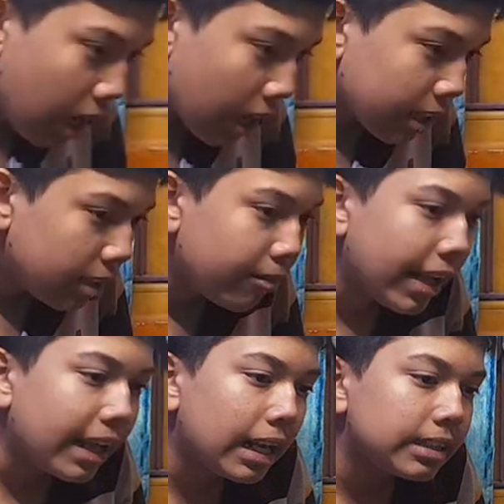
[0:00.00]
Another
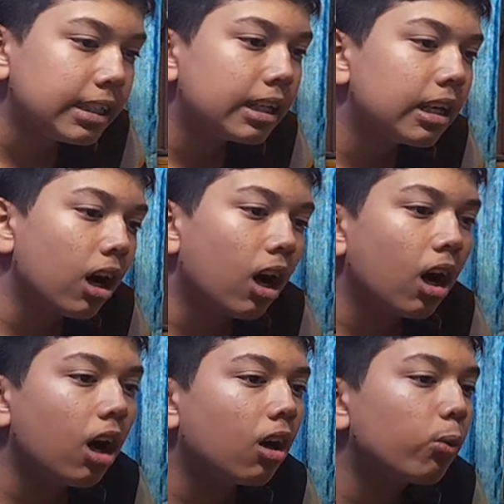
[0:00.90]
very classic
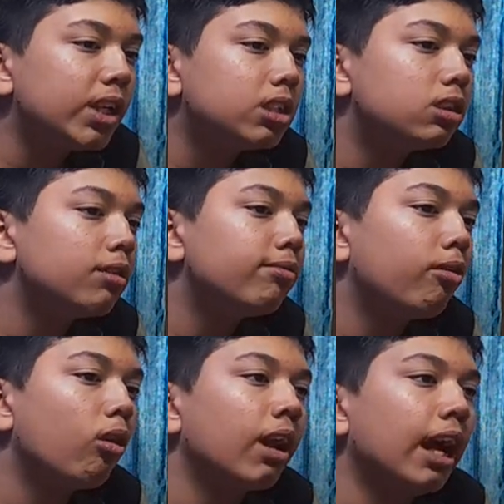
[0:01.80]
question
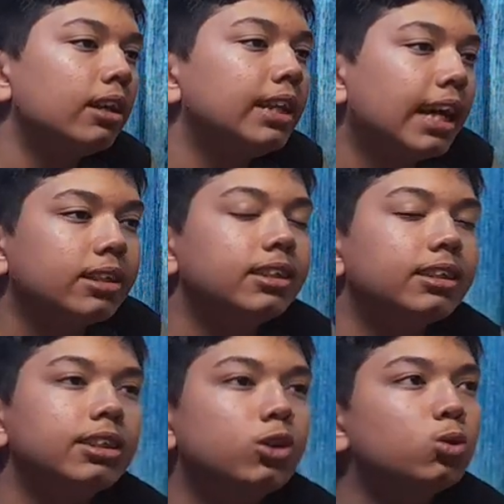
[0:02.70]
for the
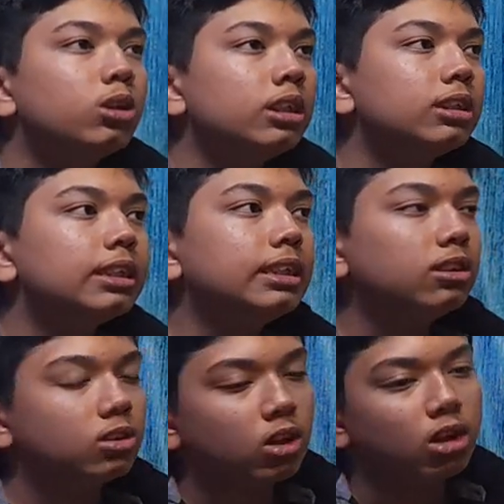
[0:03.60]
ICSE students
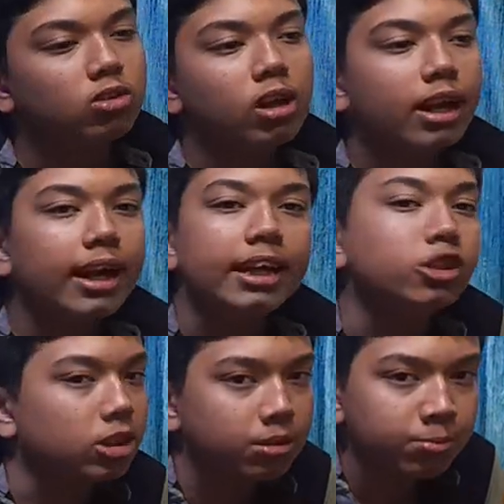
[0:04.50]
is
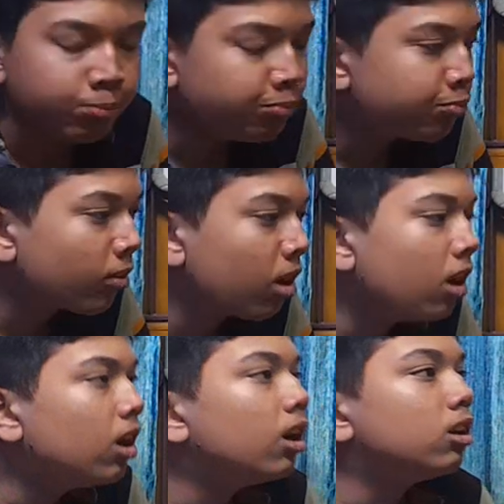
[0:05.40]
guttation.
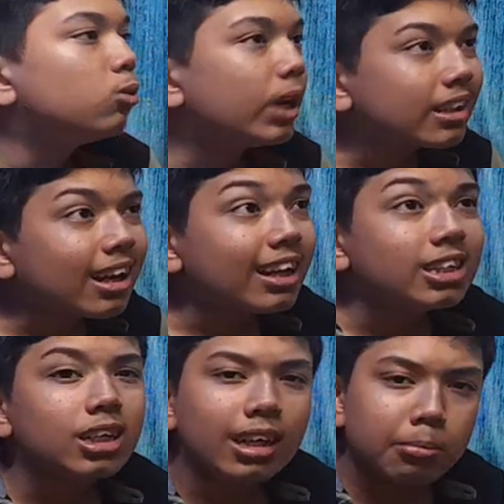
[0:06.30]
What is
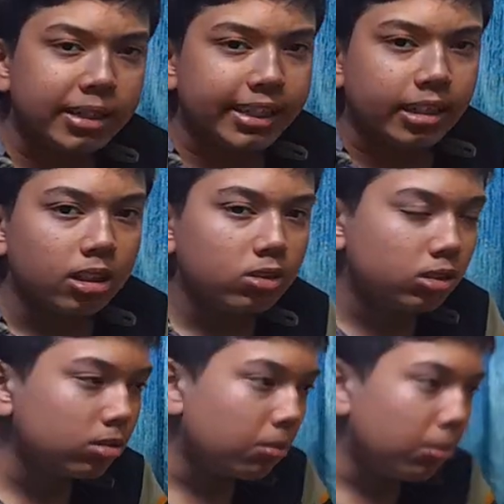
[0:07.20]
guttation and bleeding?
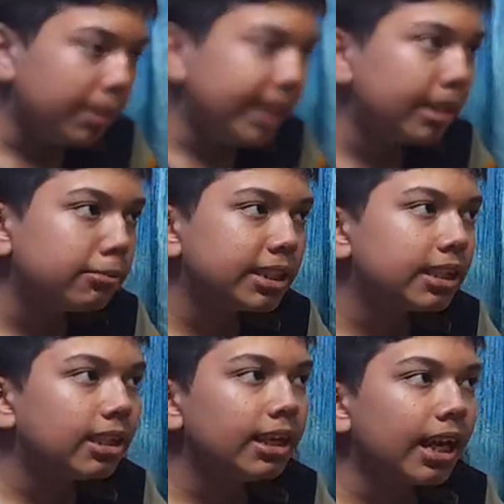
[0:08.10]
So bleeding,
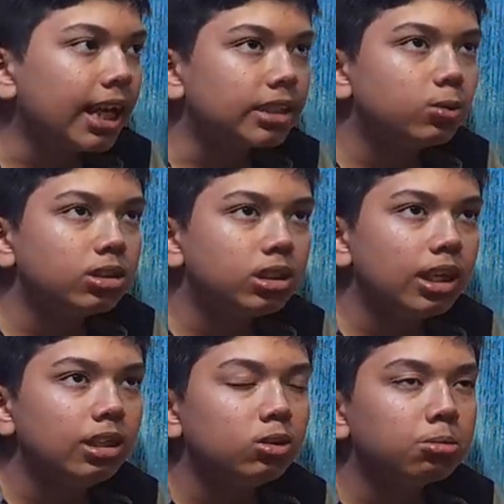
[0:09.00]
basically, as we
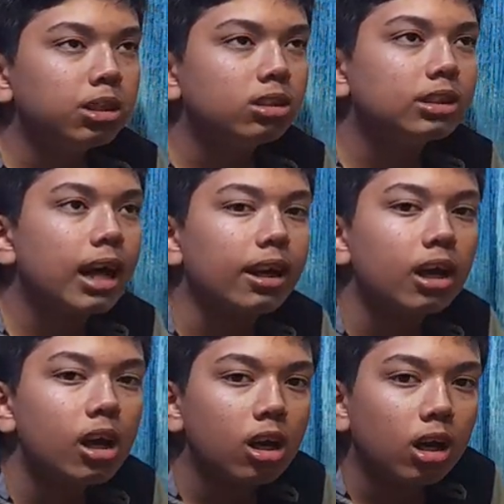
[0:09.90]
see in humans,
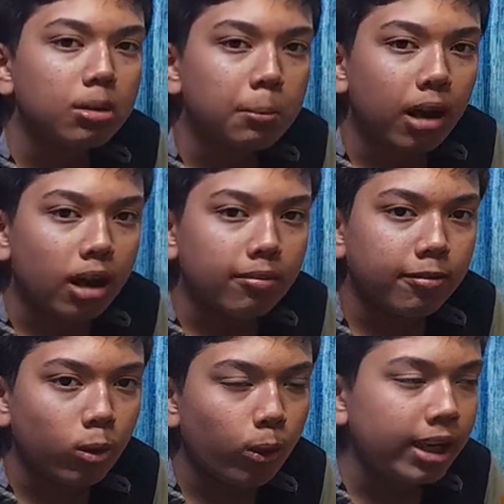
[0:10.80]
that the blood
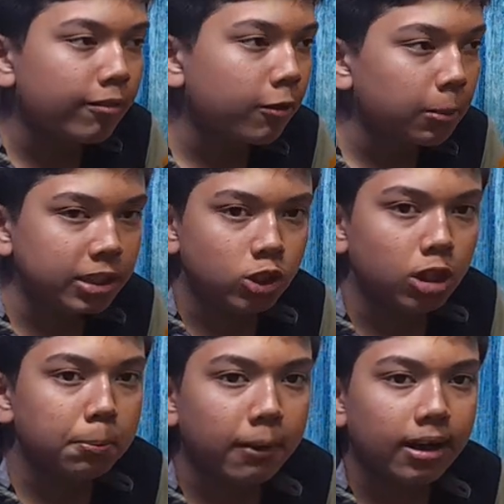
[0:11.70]
flowing from
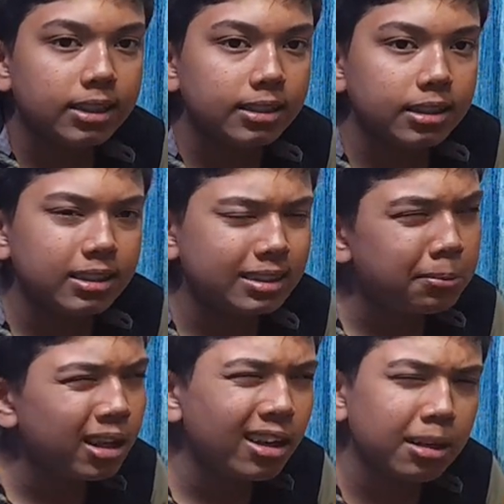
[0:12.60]
injured parts, it is
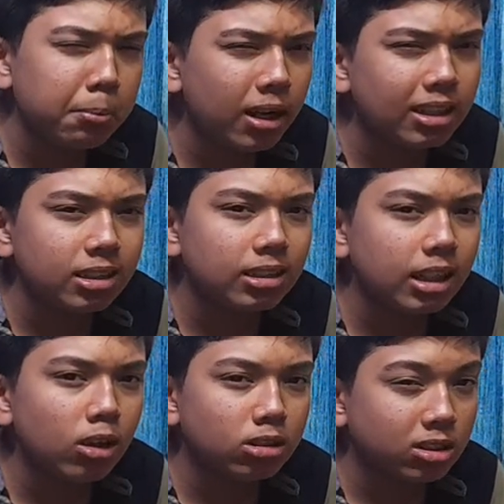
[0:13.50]
similar in plants,
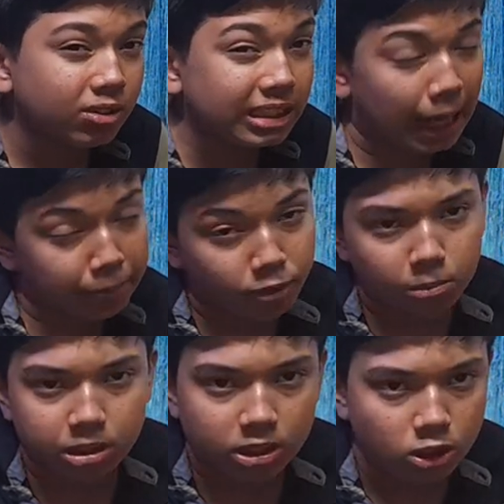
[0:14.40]
the loss of sap
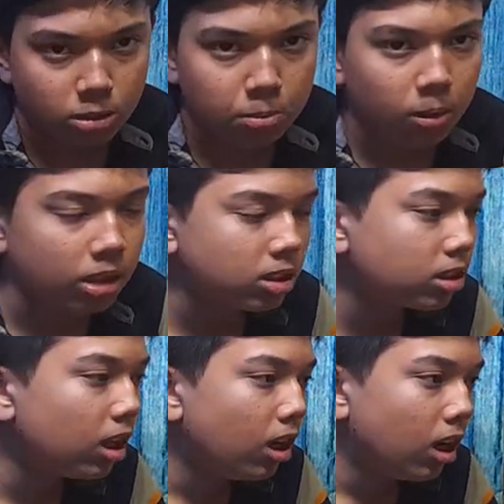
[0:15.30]
from the injured parts
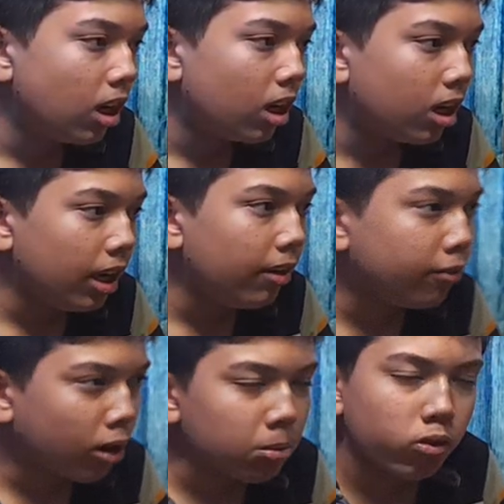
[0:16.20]
in
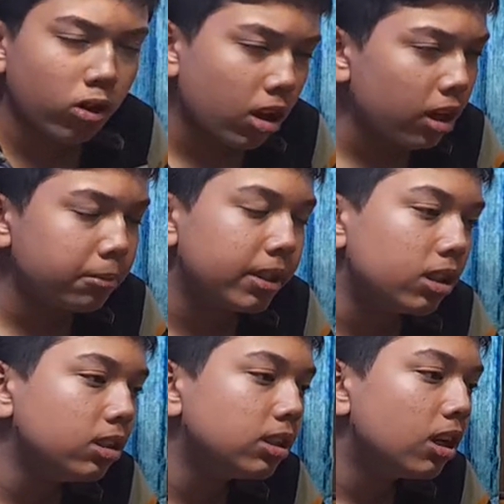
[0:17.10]
form of water and
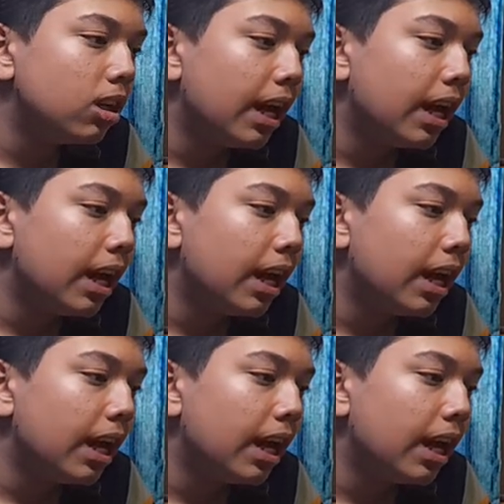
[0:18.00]
minerals.